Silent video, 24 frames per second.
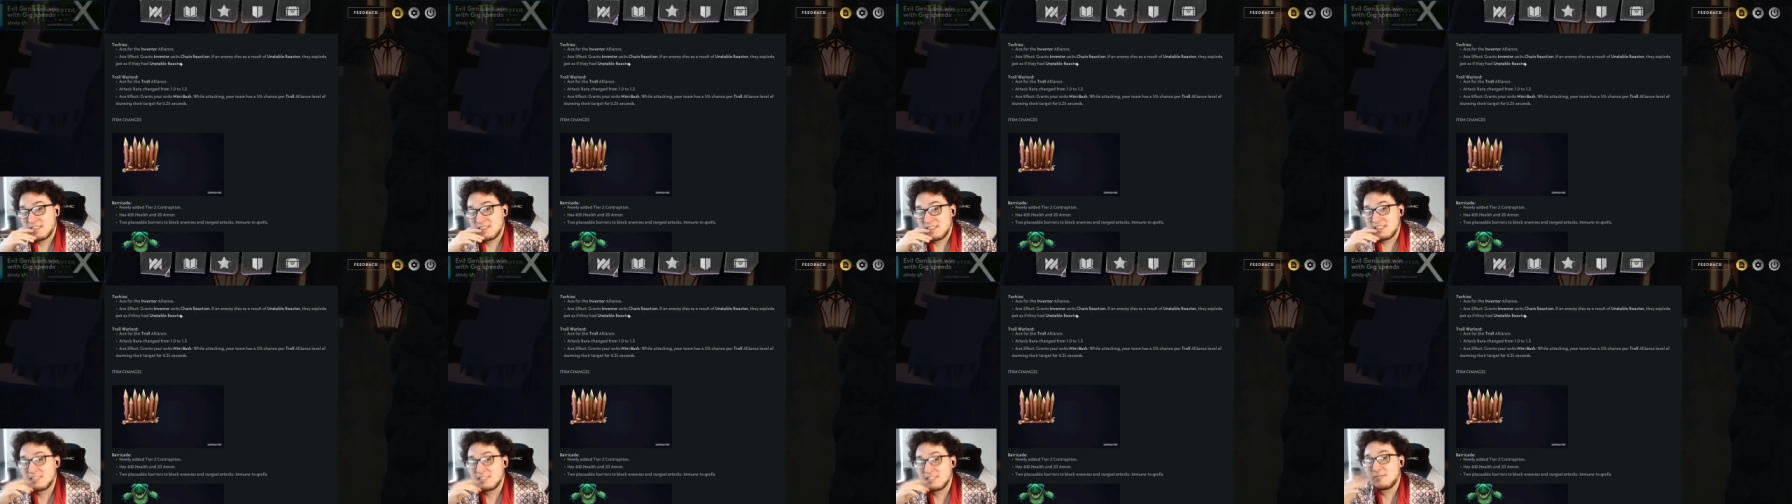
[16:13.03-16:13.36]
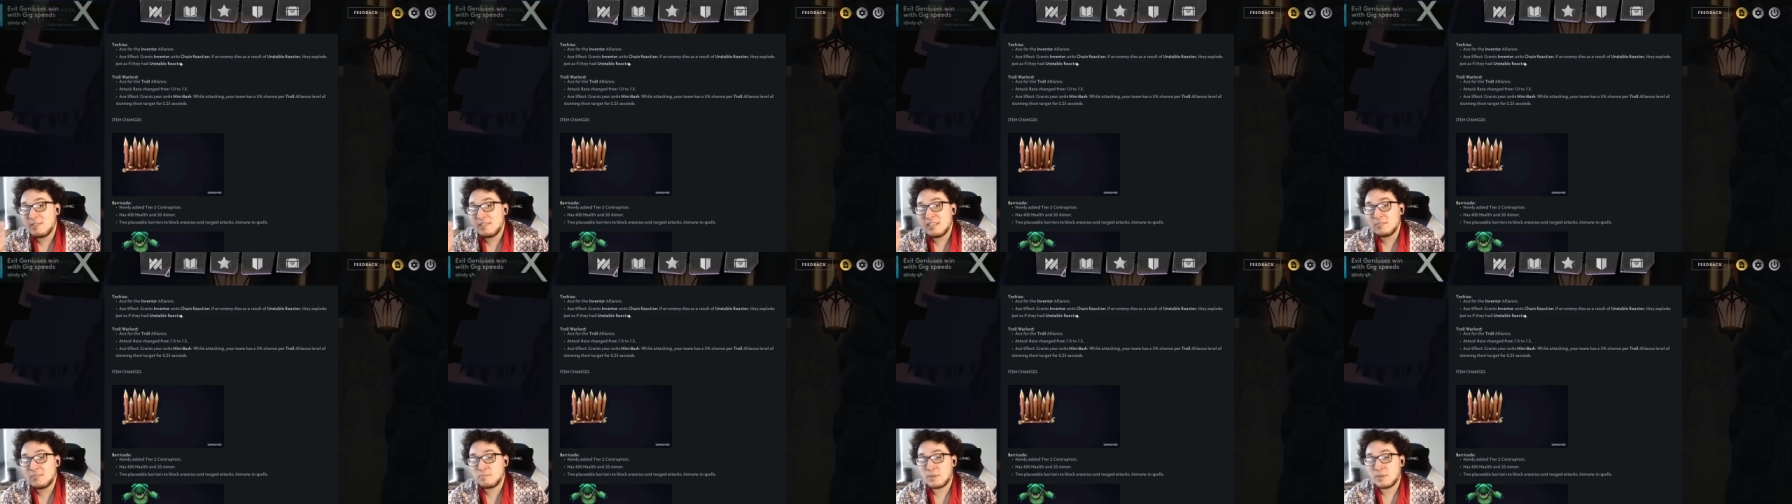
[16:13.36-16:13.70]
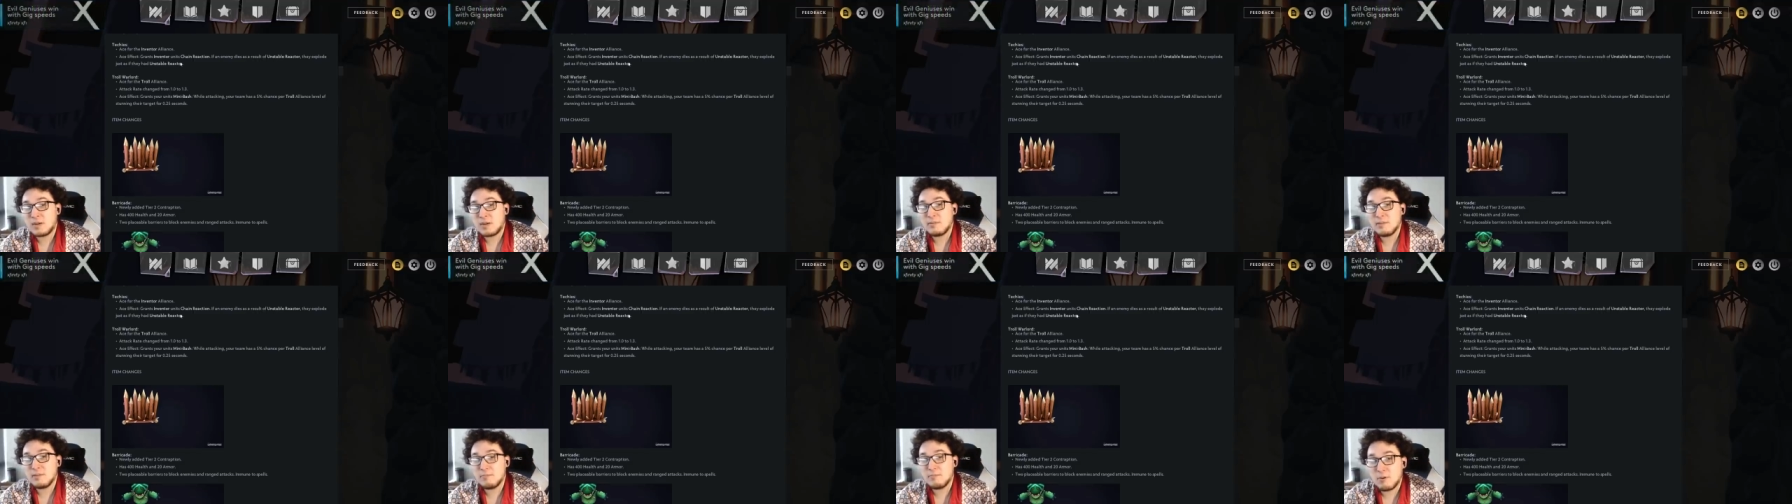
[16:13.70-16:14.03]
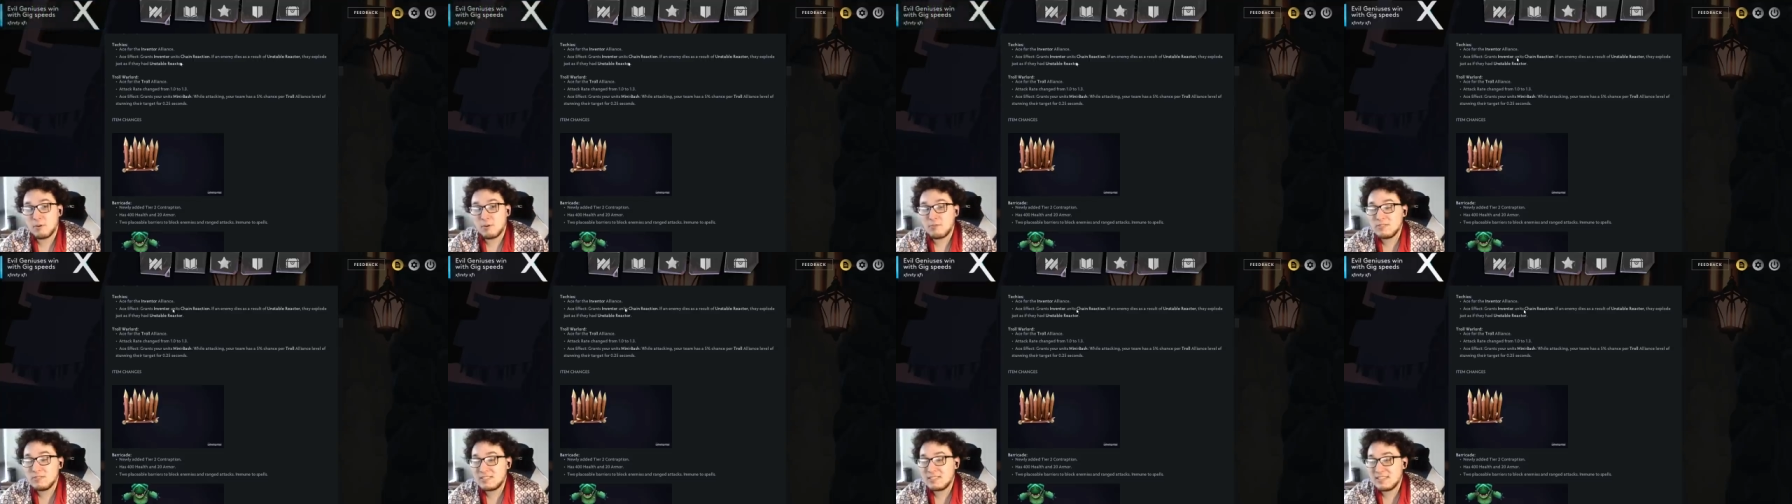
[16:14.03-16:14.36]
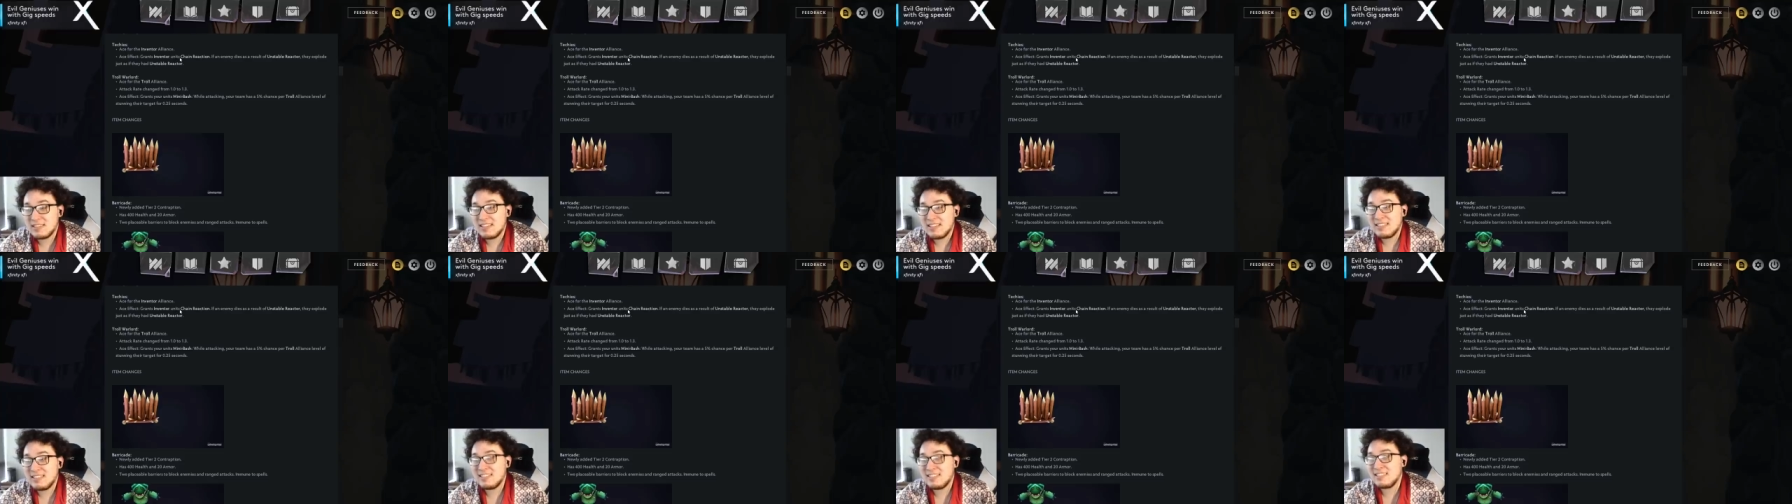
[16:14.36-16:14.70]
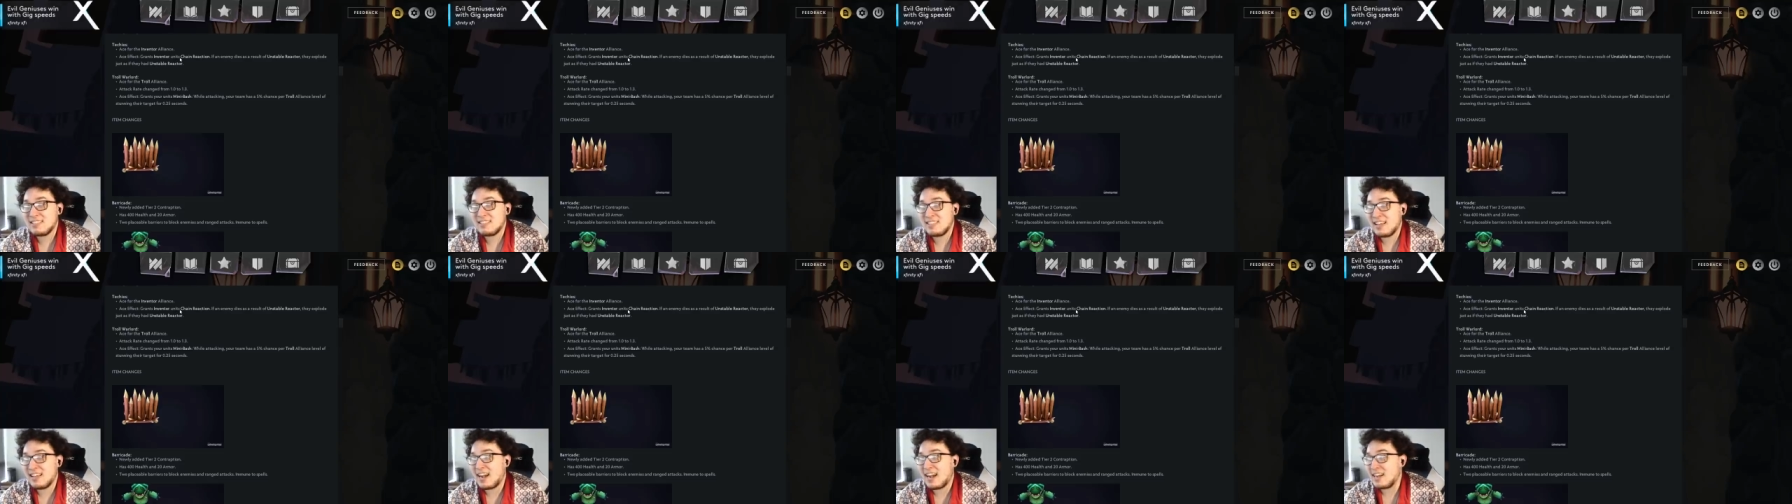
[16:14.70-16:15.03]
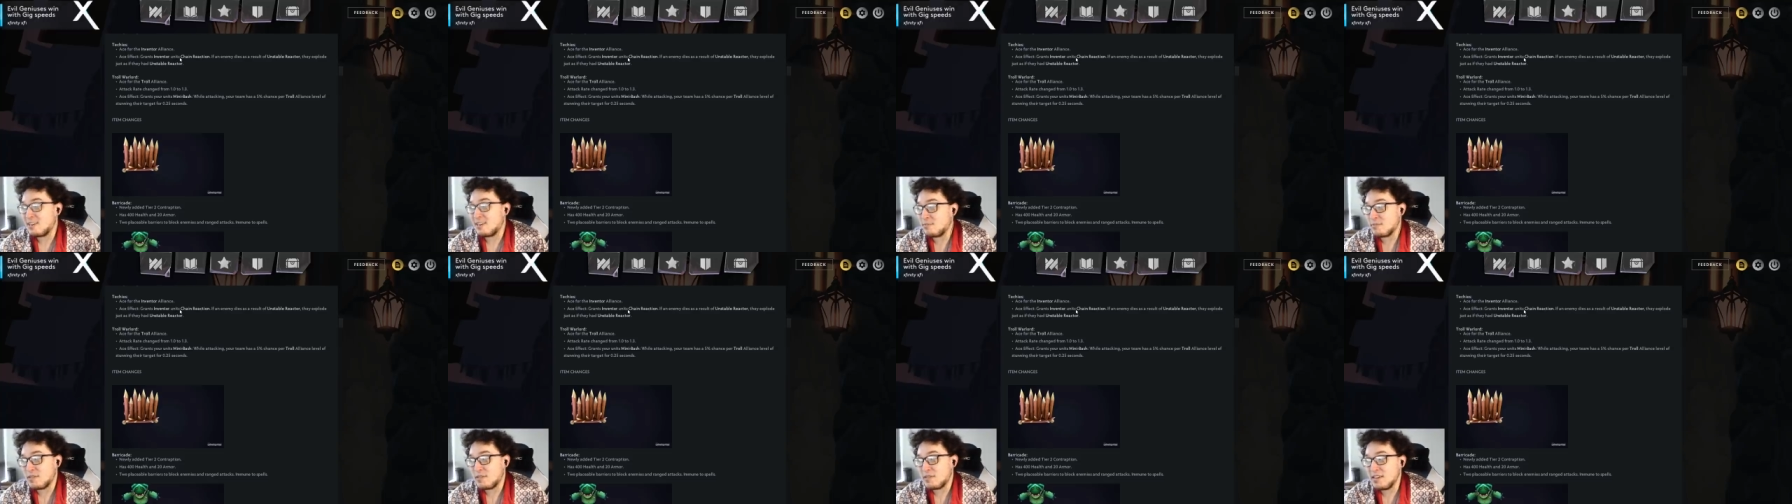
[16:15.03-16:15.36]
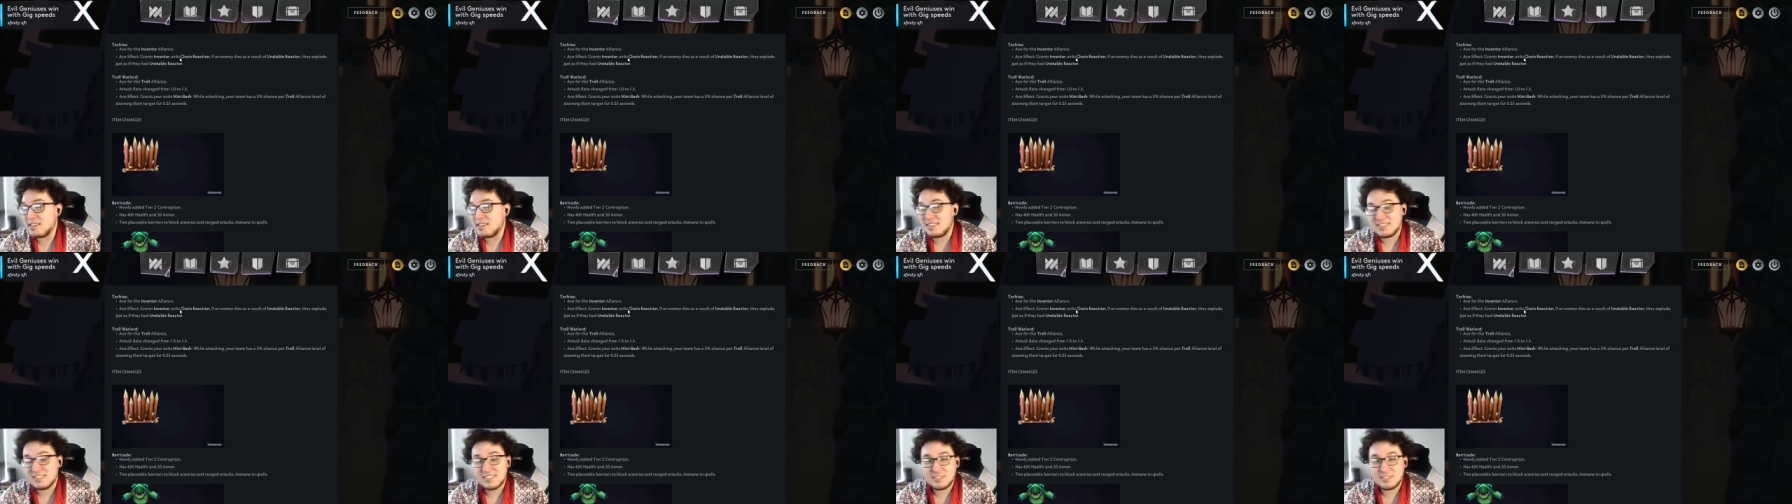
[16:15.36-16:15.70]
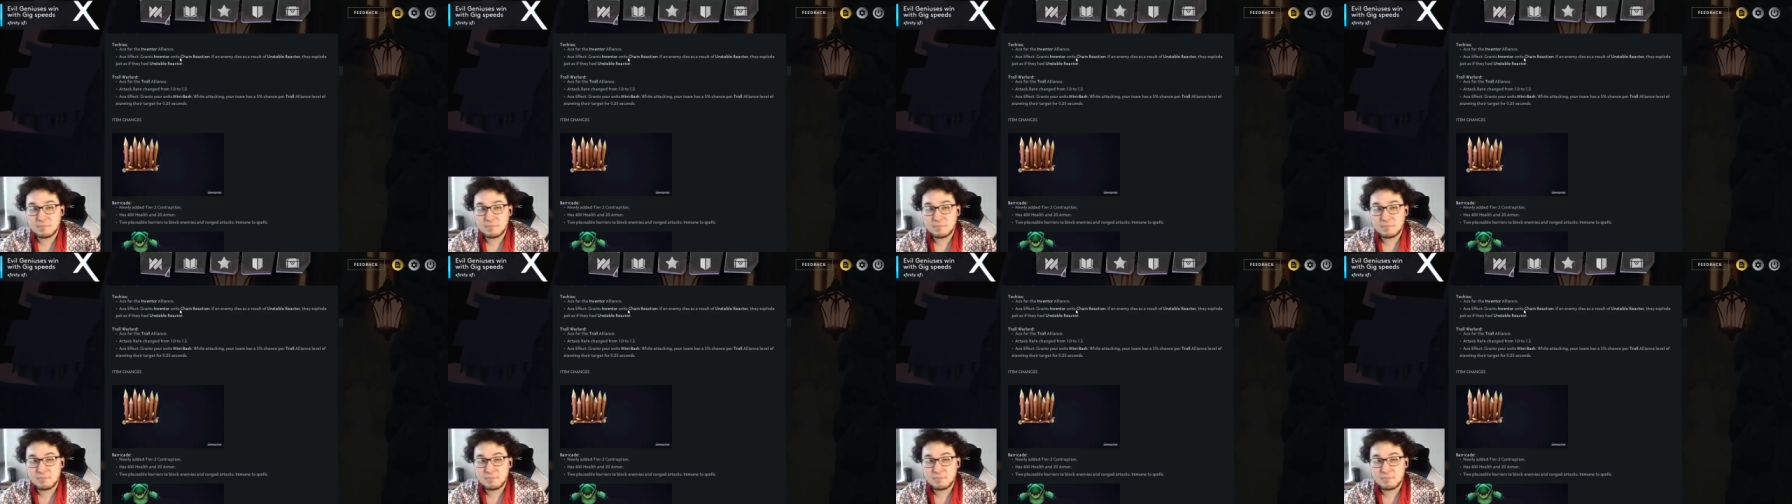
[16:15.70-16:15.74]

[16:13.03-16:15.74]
This probably won't... I don't think this